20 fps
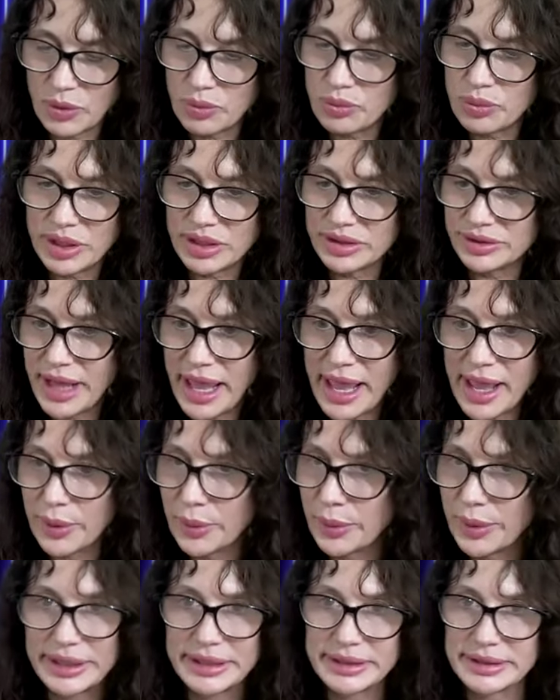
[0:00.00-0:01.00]
well,
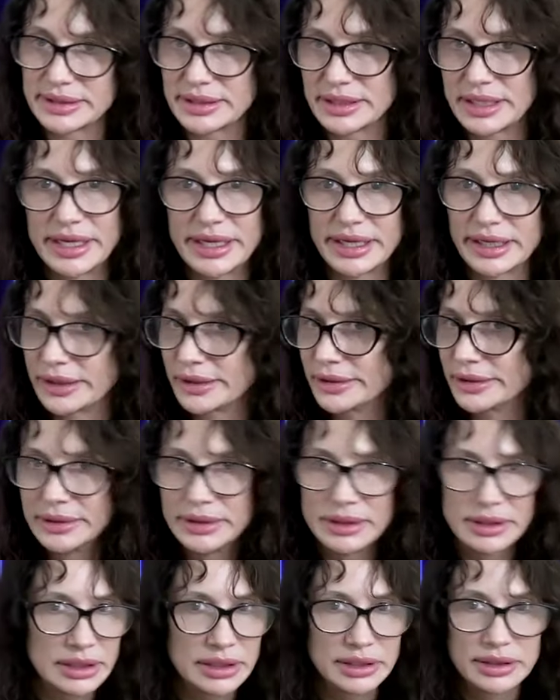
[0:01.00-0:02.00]
now it's like
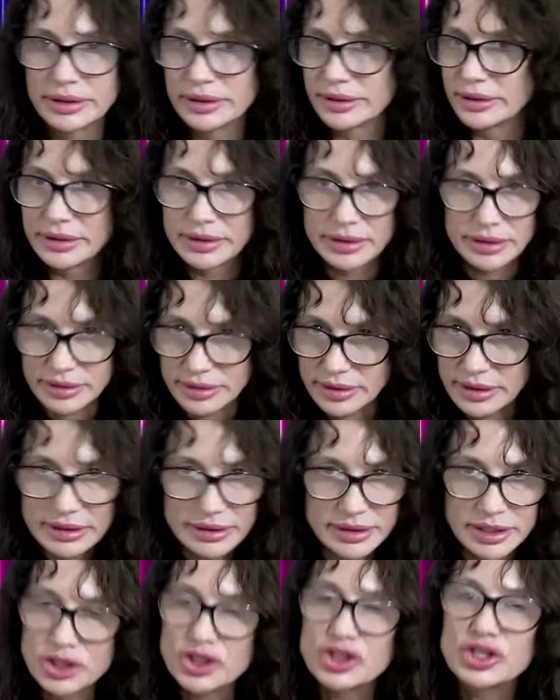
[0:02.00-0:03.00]

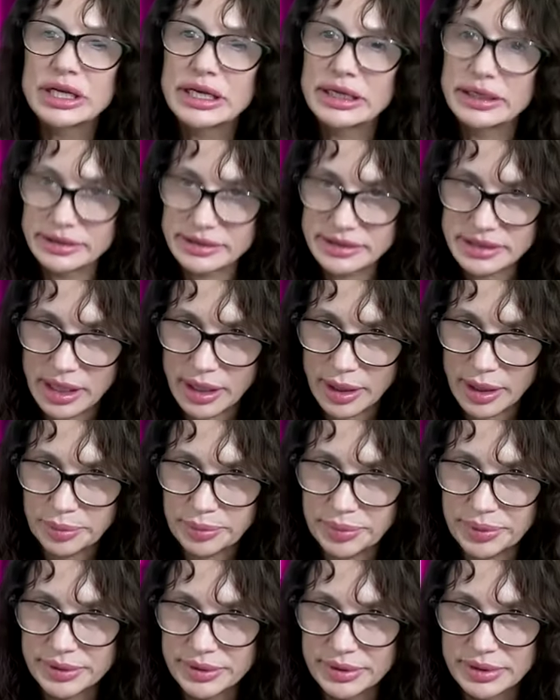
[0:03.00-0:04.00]
the jig is
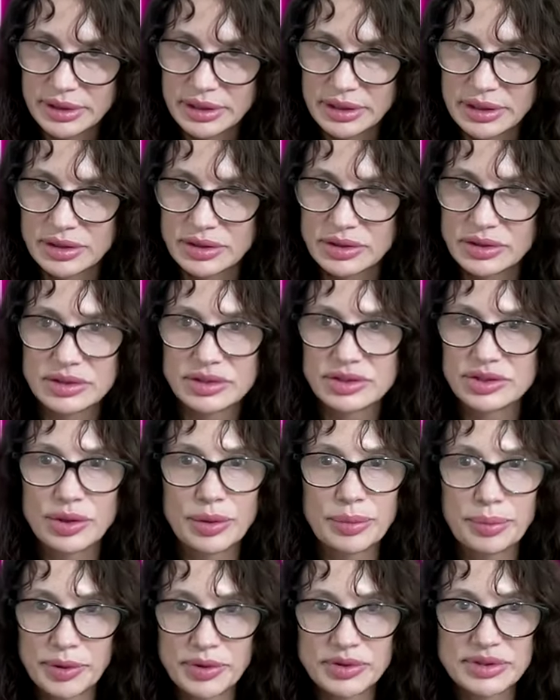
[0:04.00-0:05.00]
up, because
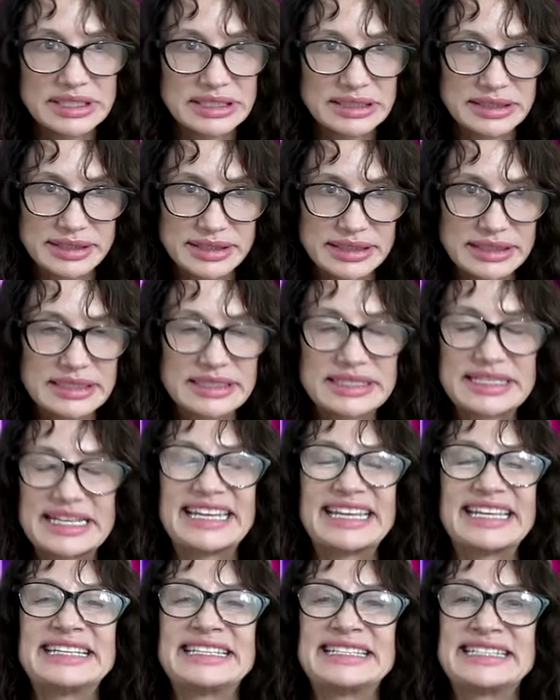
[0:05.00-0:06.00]
your person sees
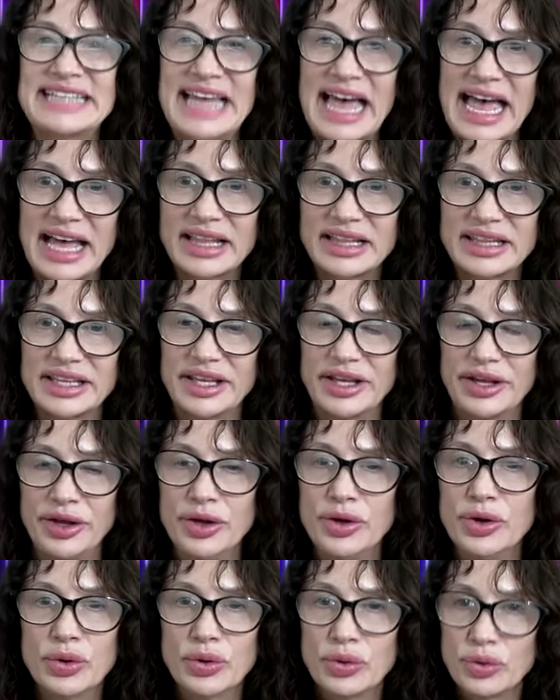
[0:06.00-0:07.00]

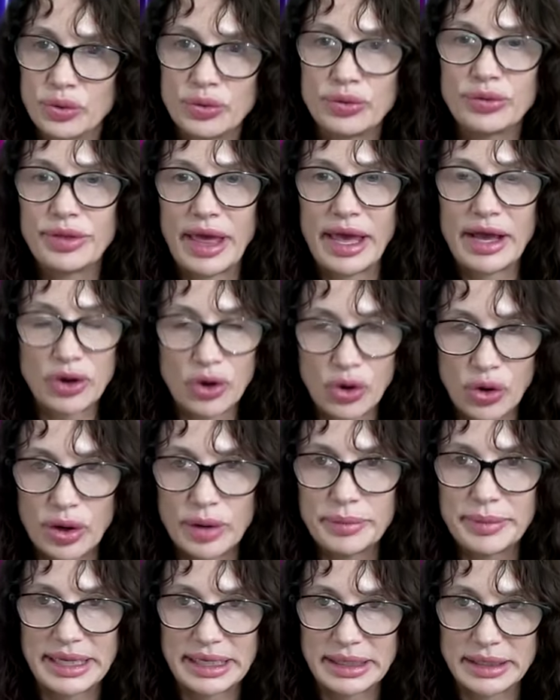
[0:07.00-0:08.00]
exactly who that
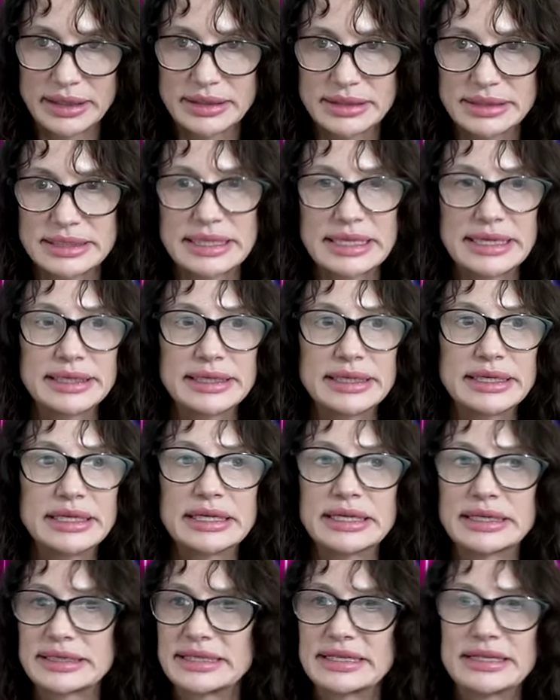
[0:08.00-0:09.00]
karmic is. They
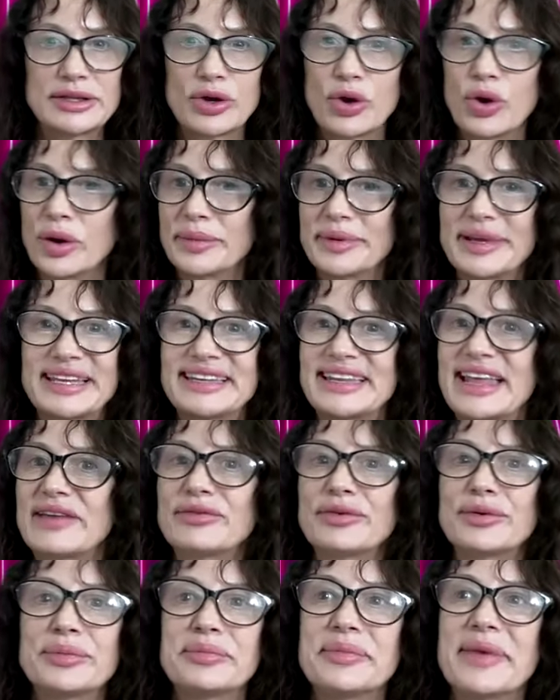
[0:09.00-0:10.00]
didn't see, the karmic
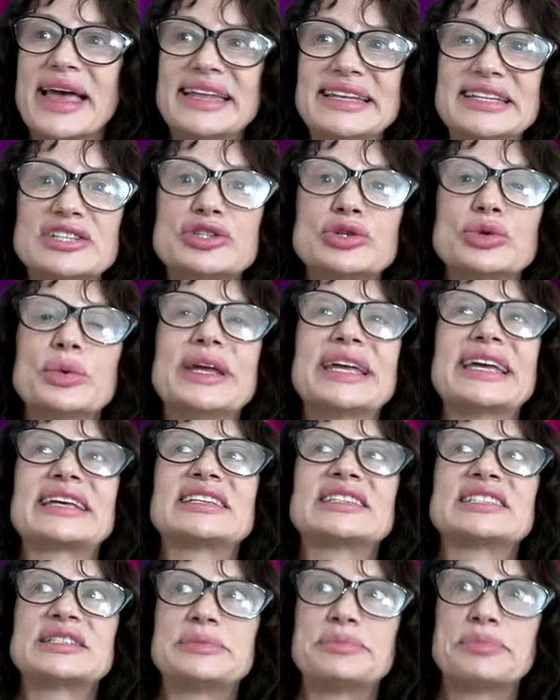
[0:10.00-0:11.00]
never meant to
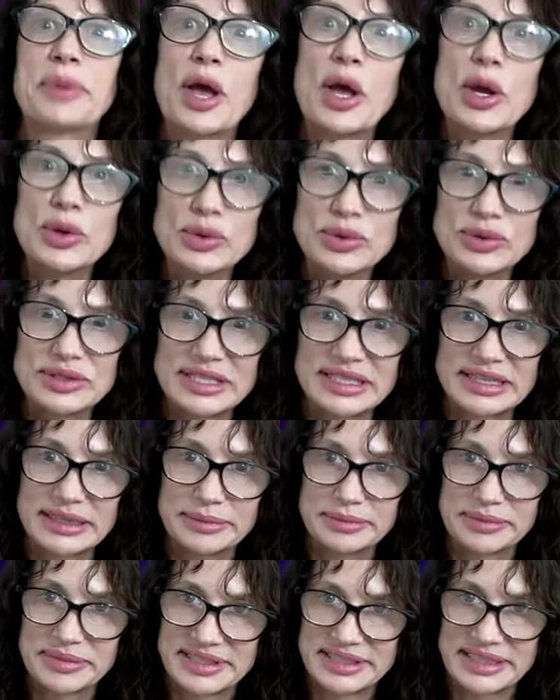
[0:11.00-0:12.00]
expose
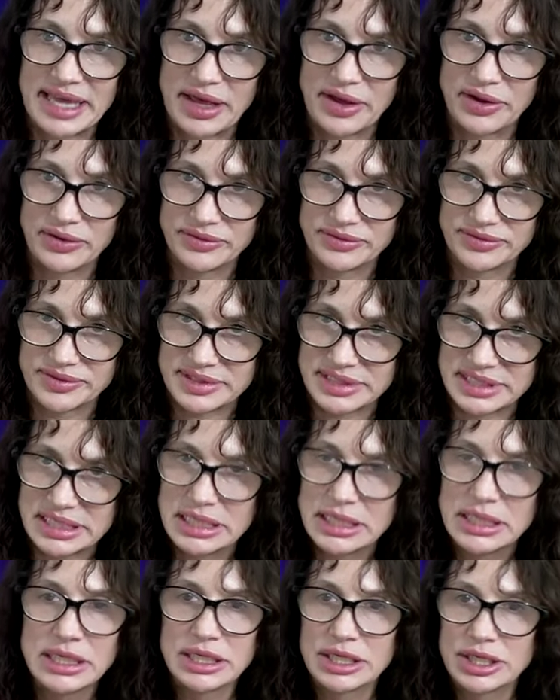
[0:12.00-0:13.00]
themselves.
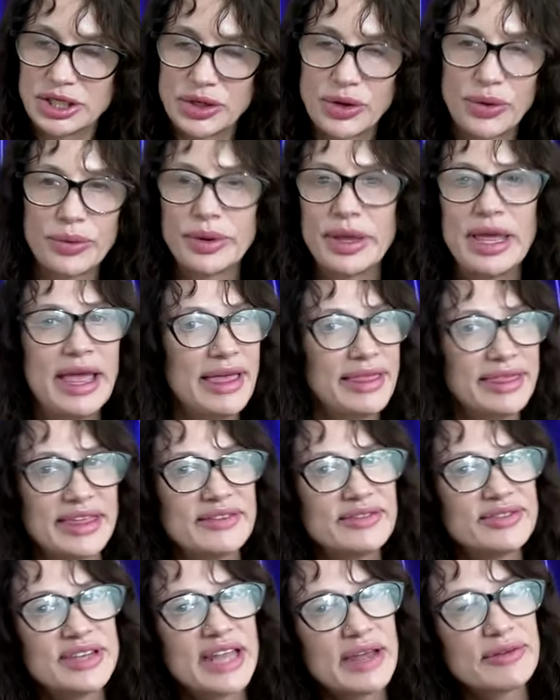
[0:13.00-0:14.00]

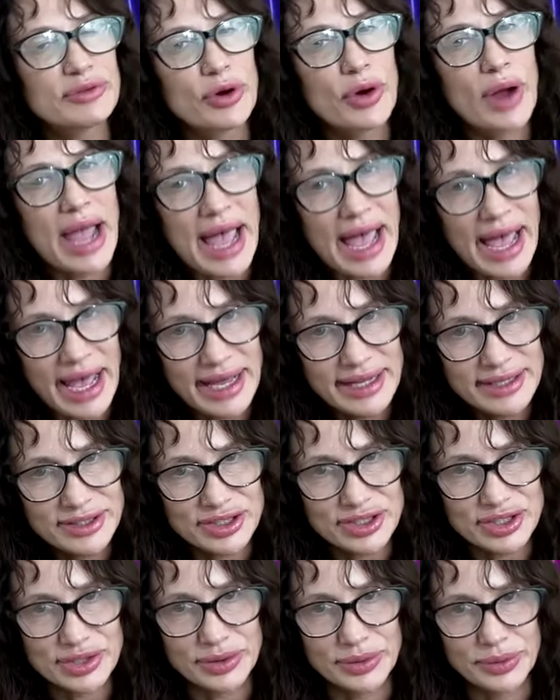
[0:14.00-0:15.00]
They've never
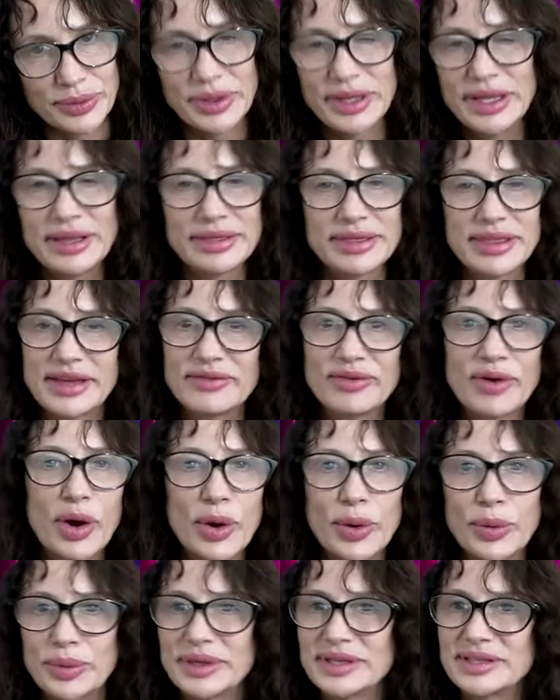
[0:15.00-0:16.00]
had to. They've
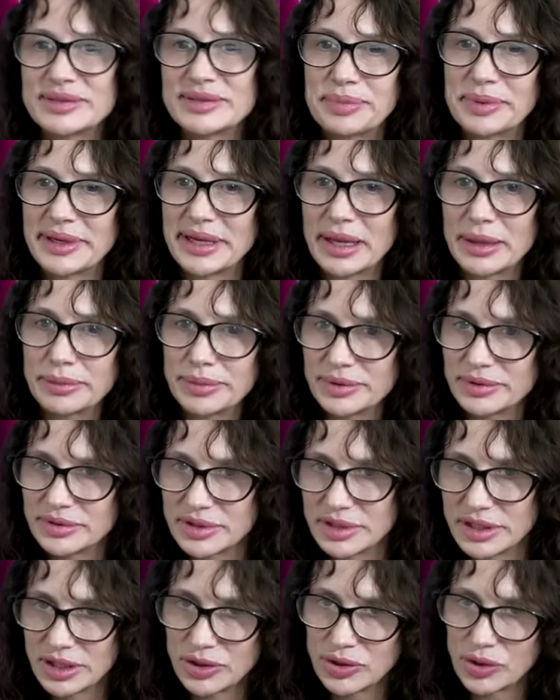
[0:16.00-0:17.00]
always been able
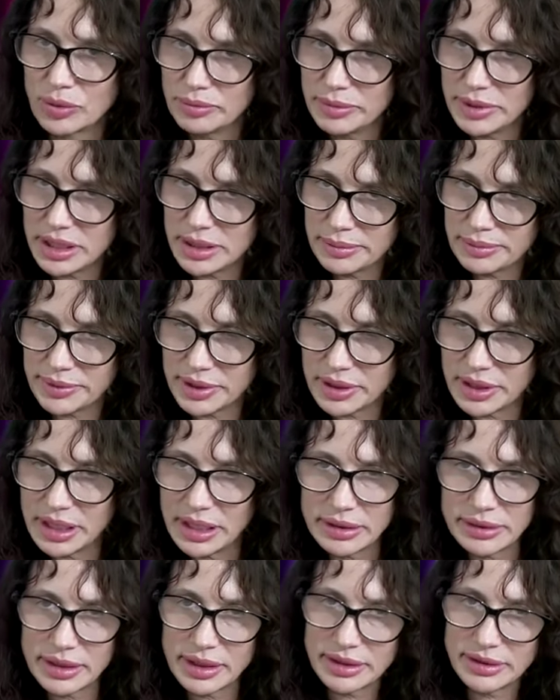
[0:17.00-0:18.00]
to,
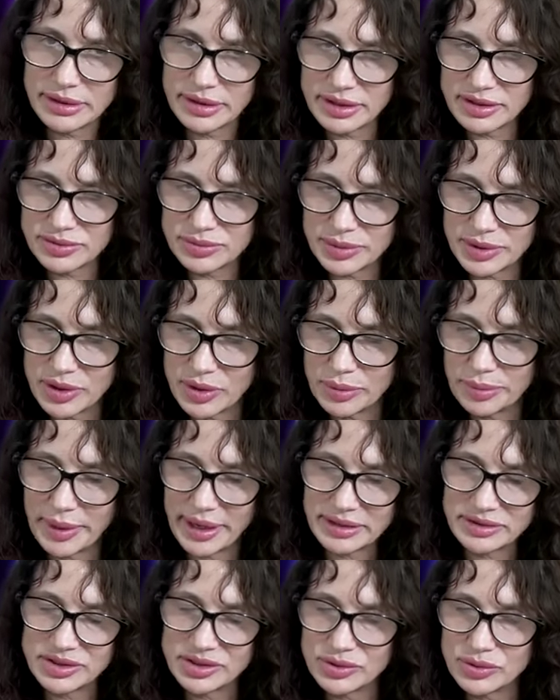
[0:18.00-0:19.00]
manipulate, and then things would go
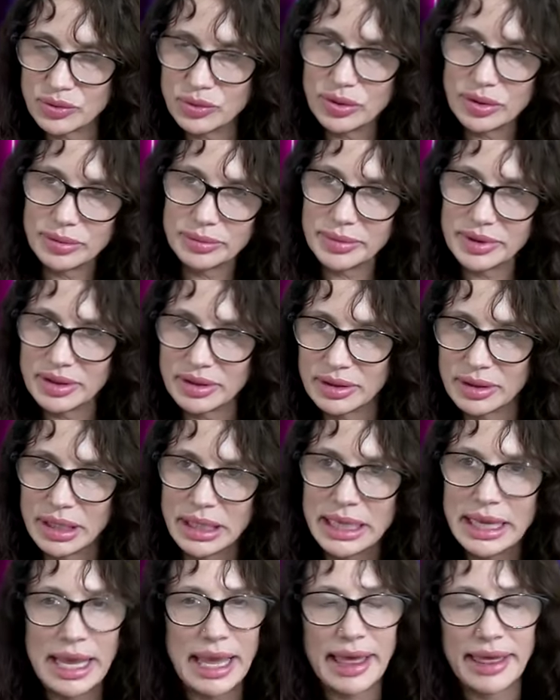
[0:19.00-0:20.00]
back to
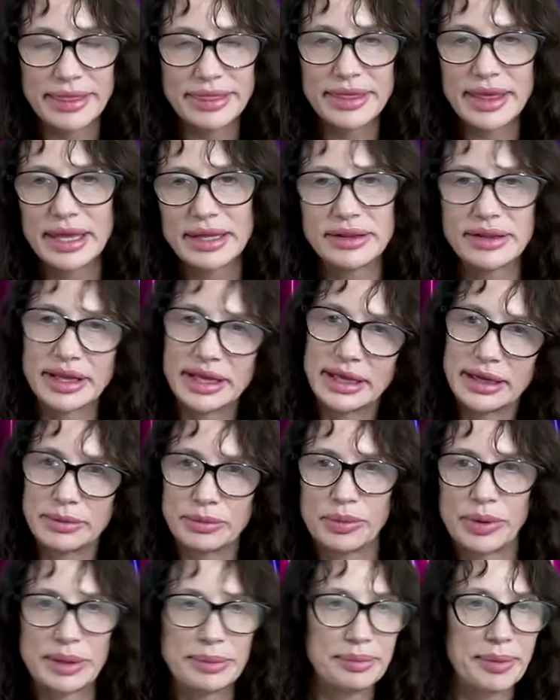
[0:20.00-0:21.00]
normal. And then
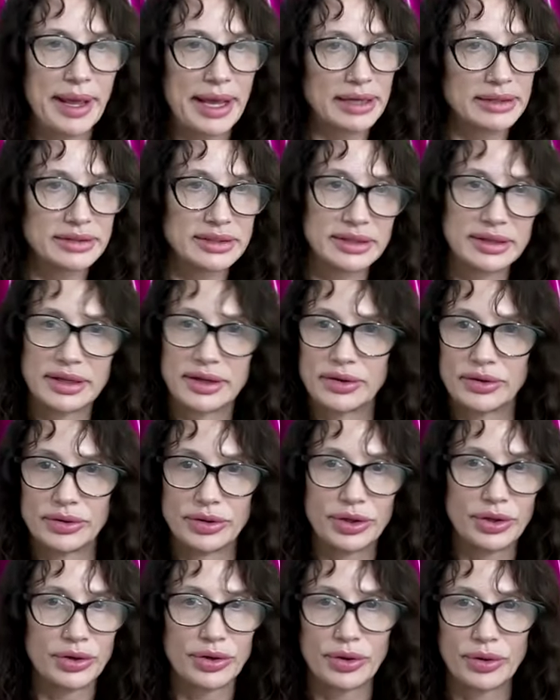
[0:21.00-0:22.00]
they went back to
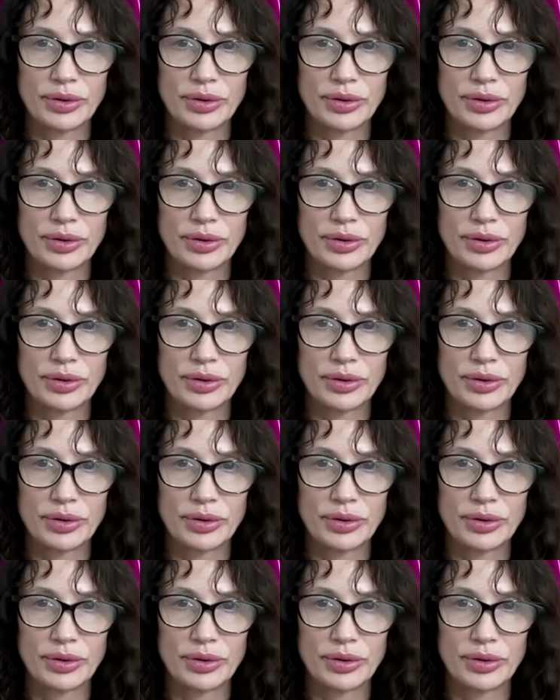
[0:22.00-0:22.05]
their,